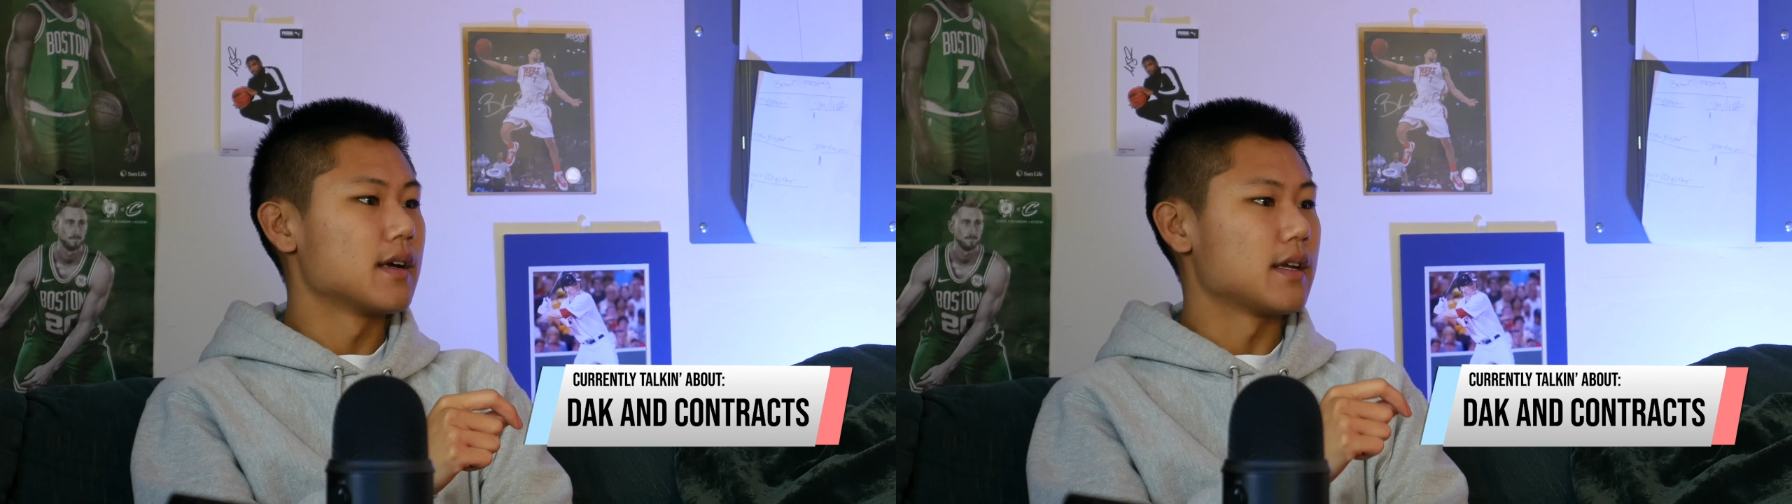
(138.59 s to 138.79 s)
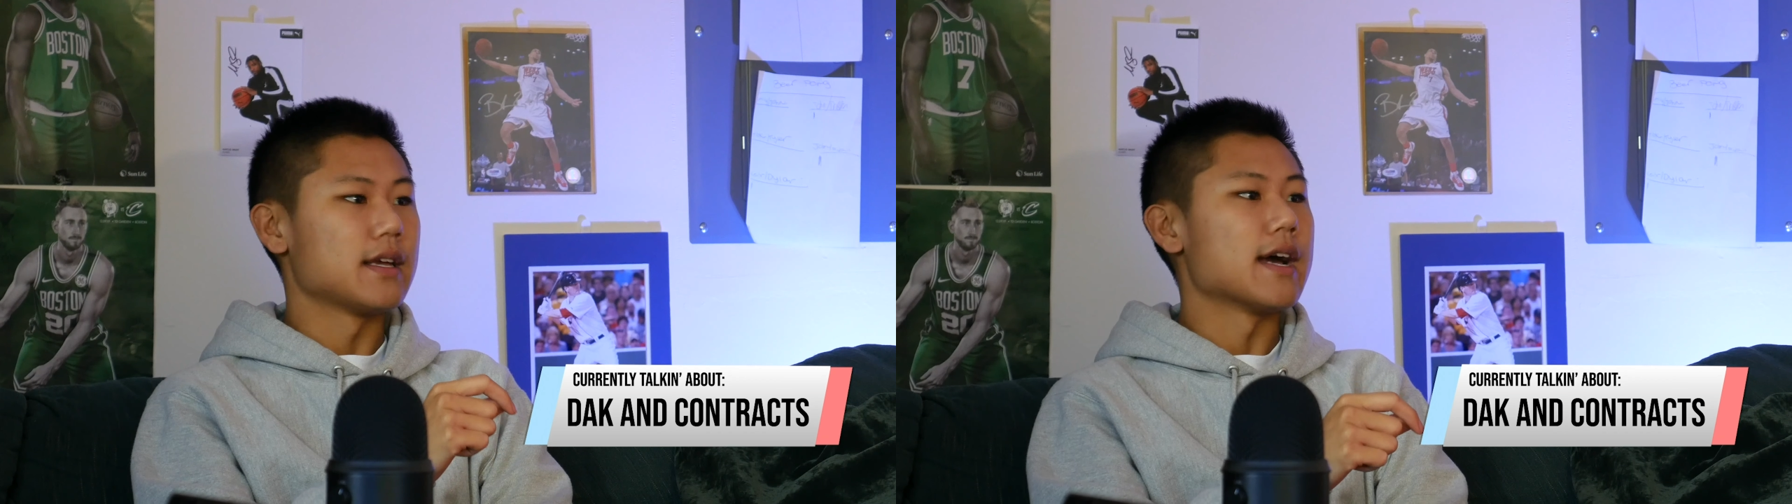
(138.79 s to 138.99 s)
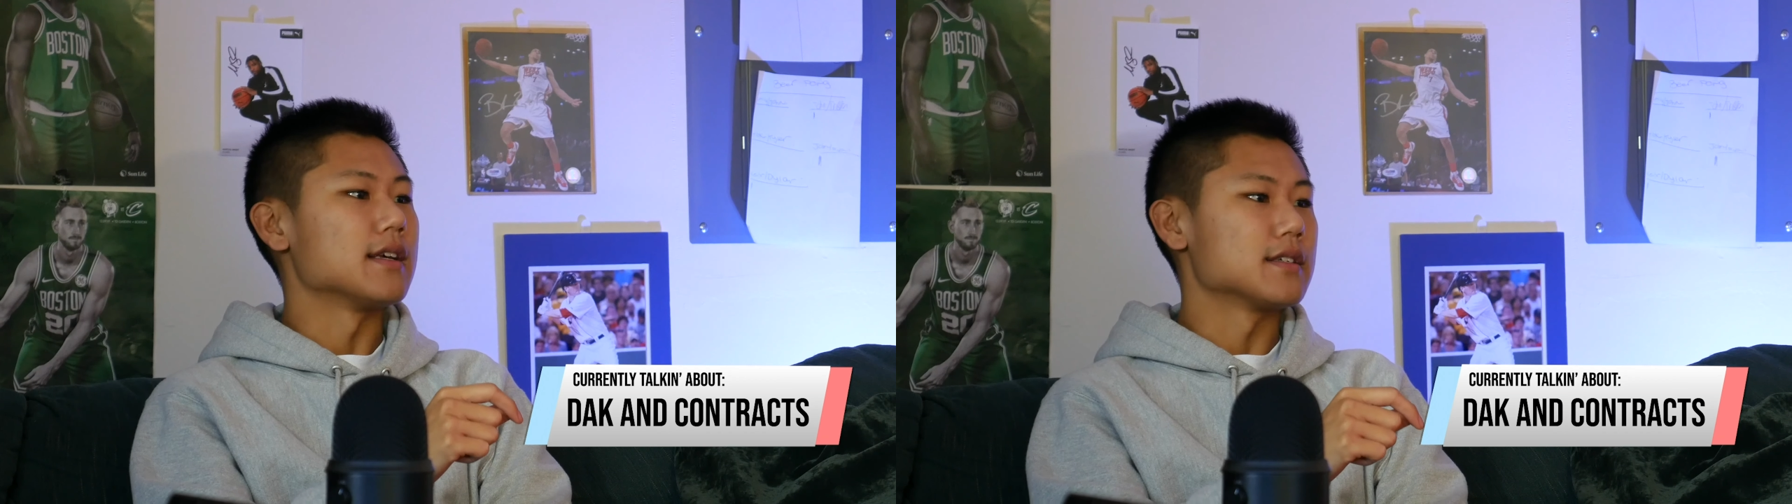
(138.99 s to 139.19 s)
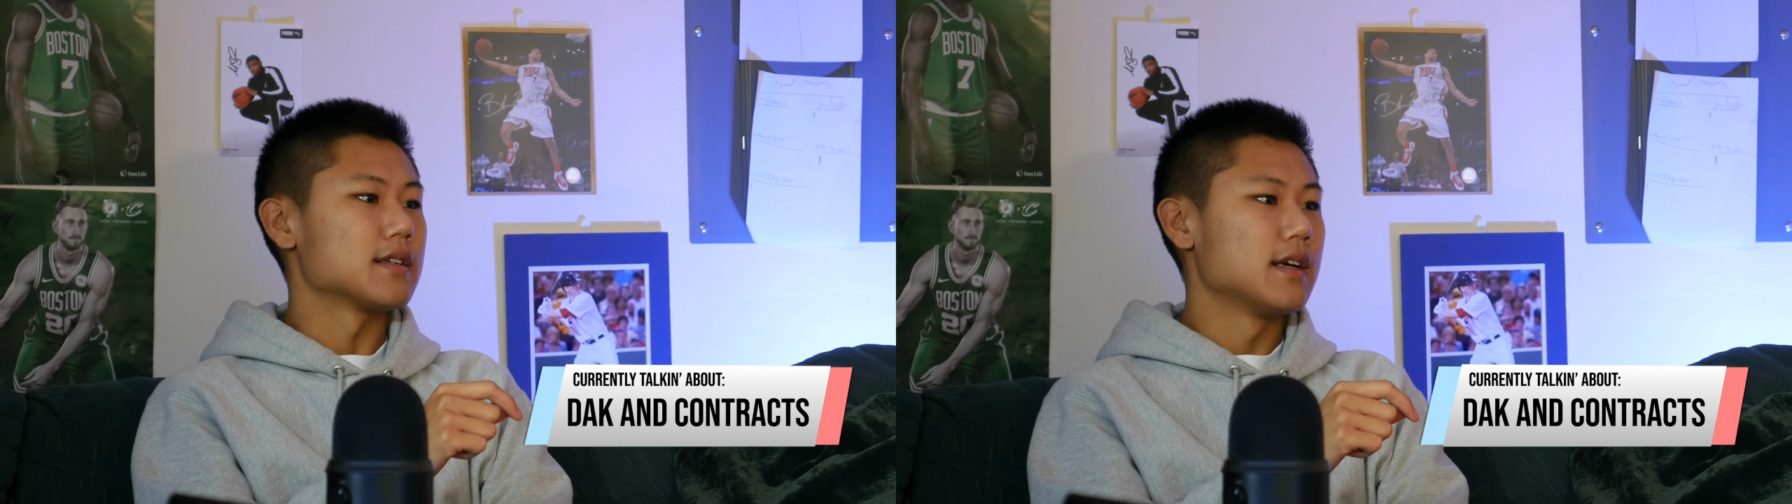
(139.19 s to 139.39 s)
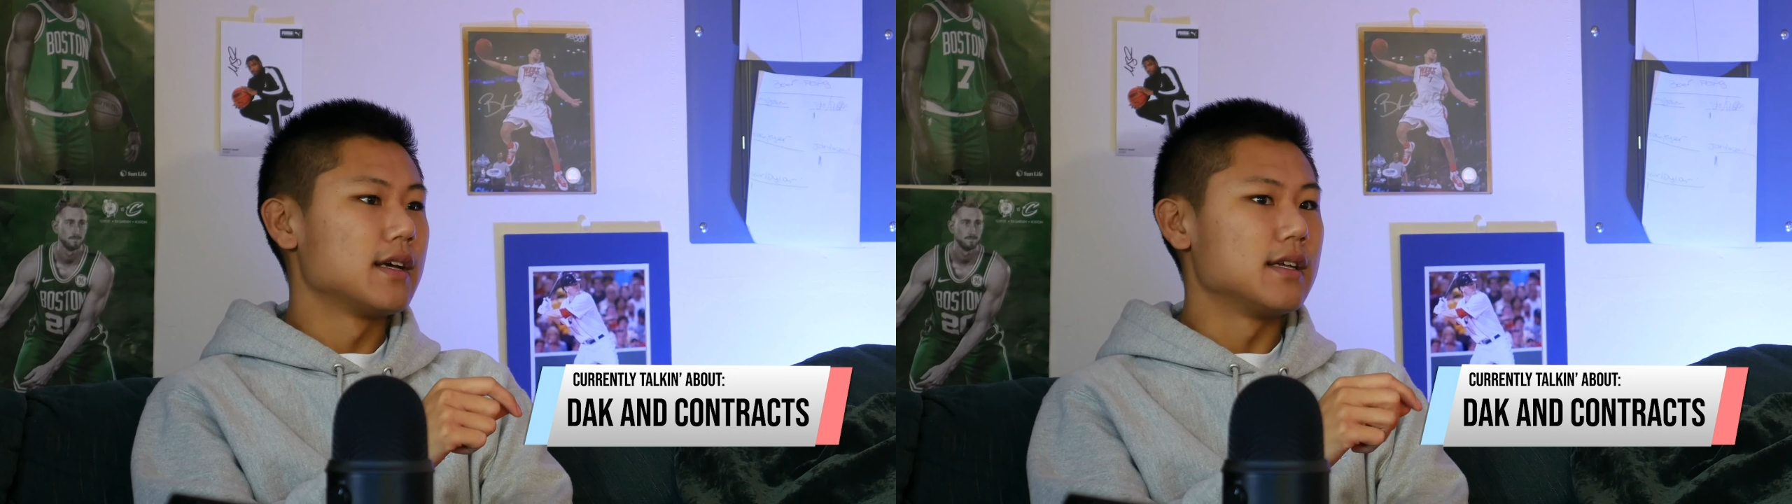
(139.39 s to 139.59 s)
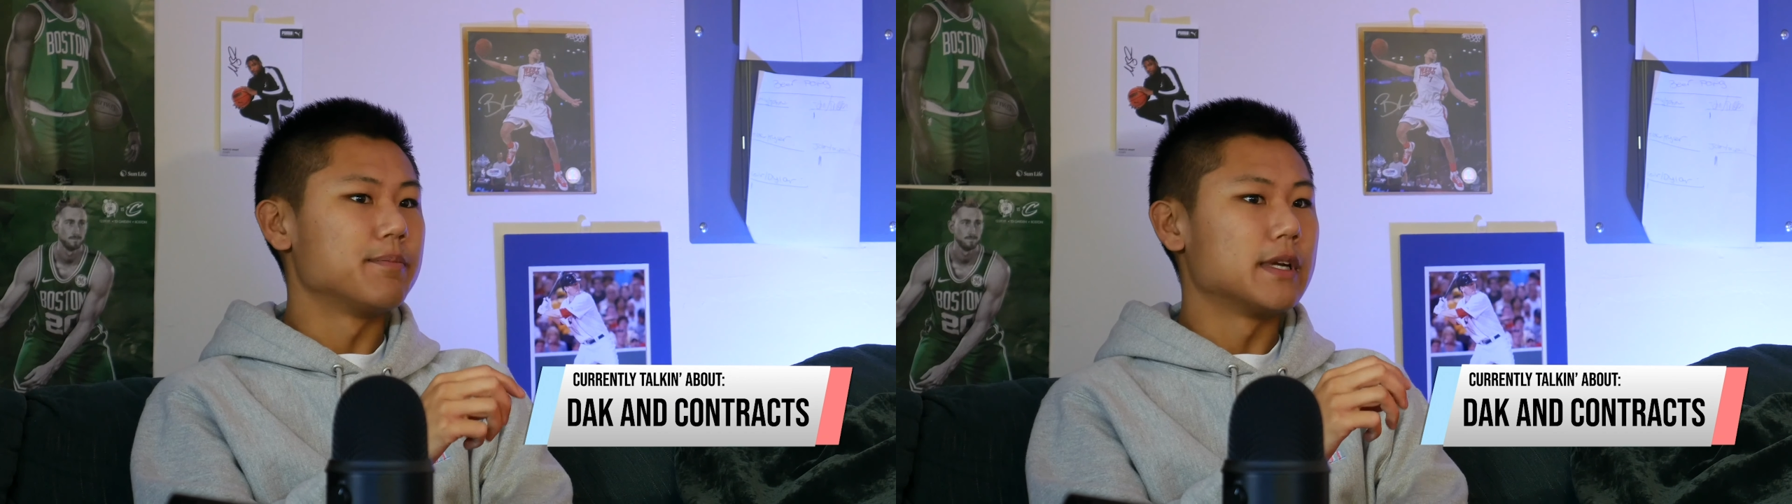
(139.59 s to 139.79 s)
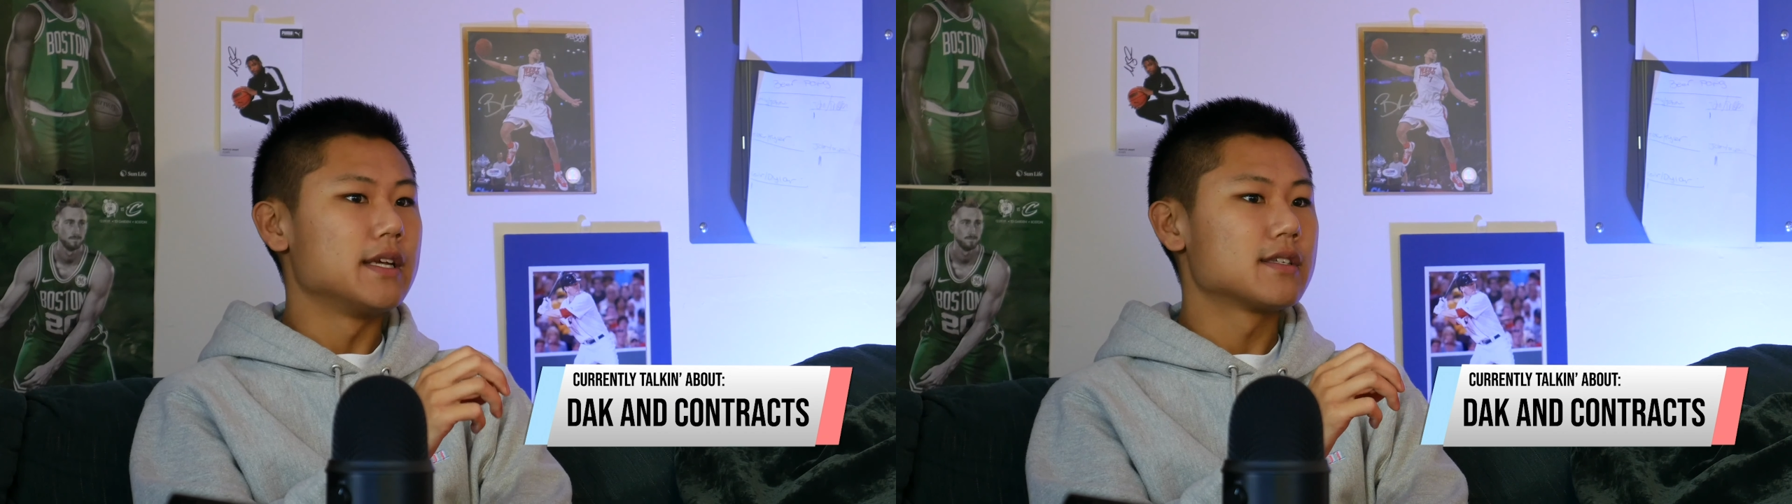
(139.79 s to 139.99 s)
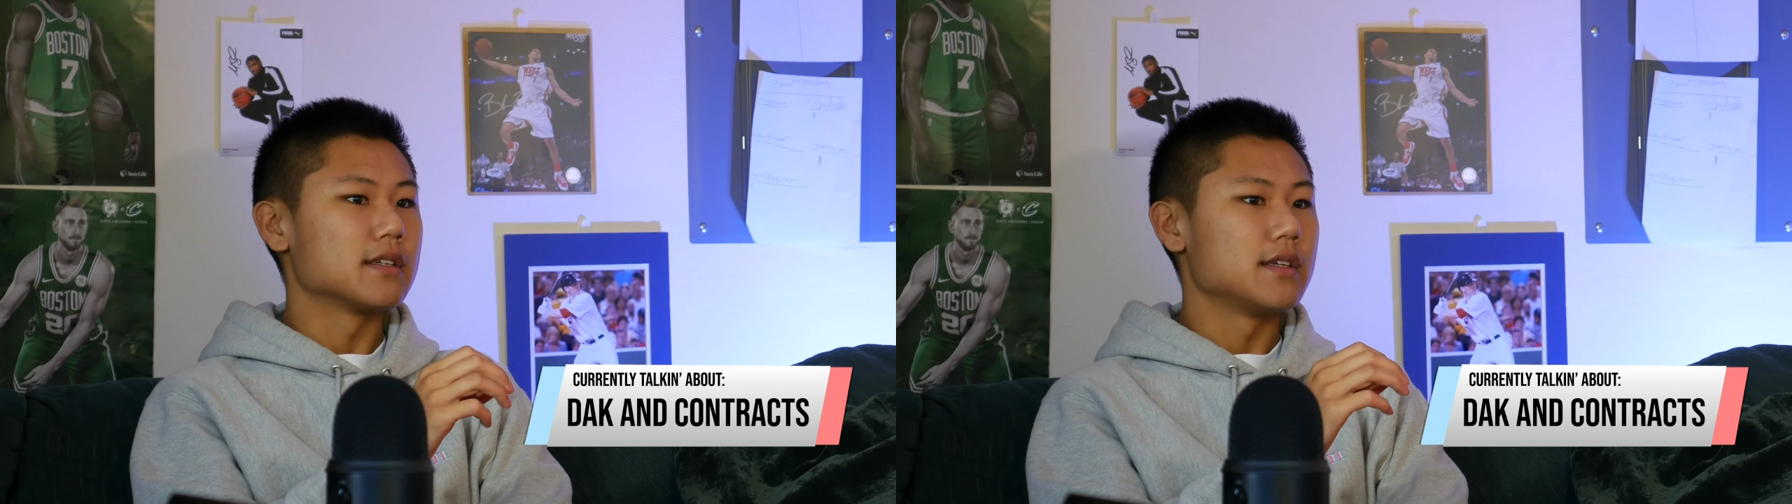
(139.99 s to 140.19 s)
He hasn't. But
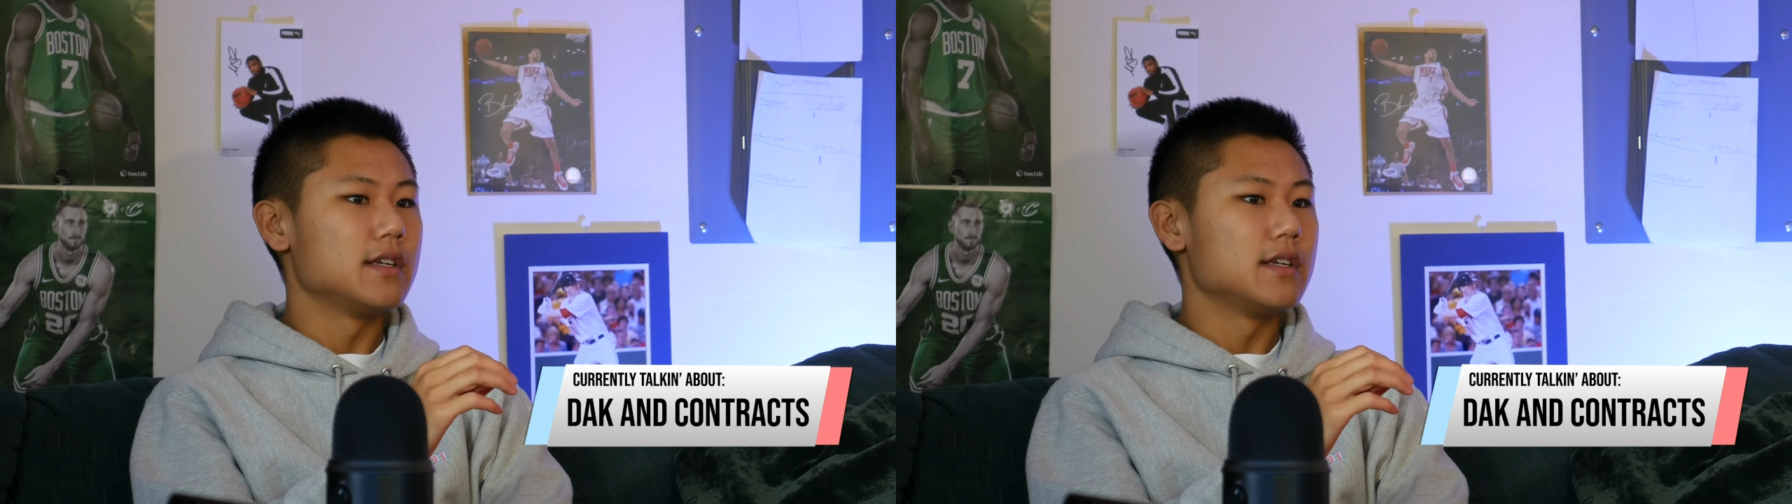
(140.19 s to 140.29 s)
he's